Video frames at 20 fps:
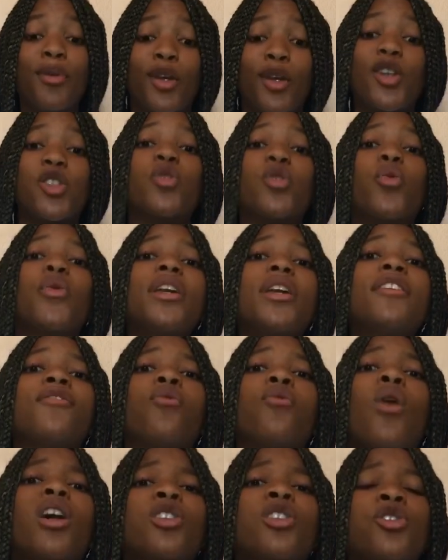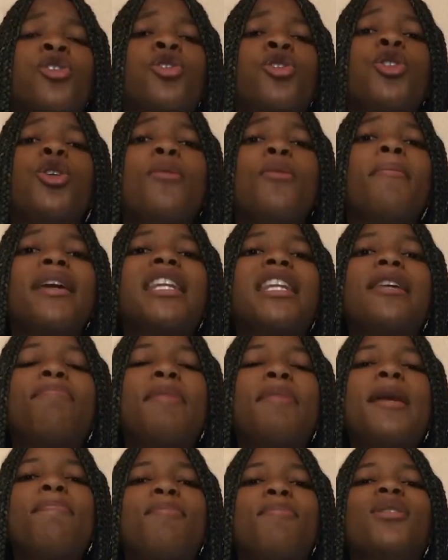because we've watched too many
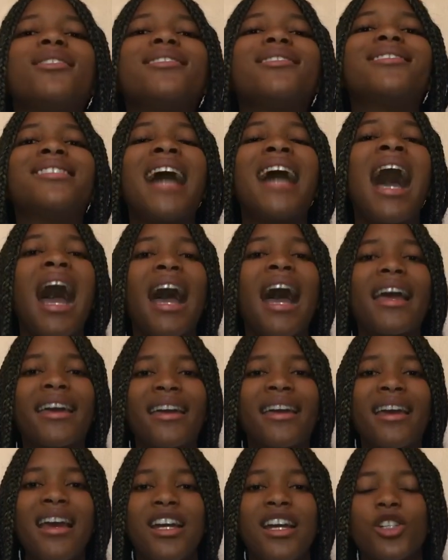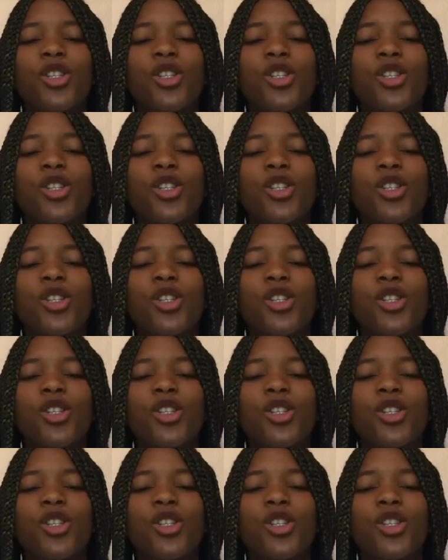people die